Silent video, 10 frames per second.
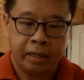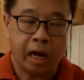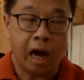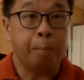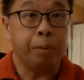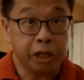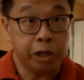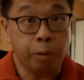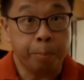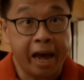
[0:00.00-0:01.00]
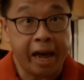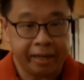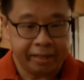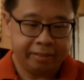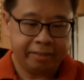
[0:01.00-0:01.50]
This is Uncle
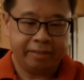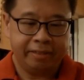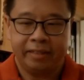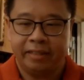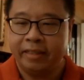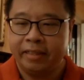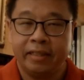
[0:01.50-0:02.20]
Ming Yao.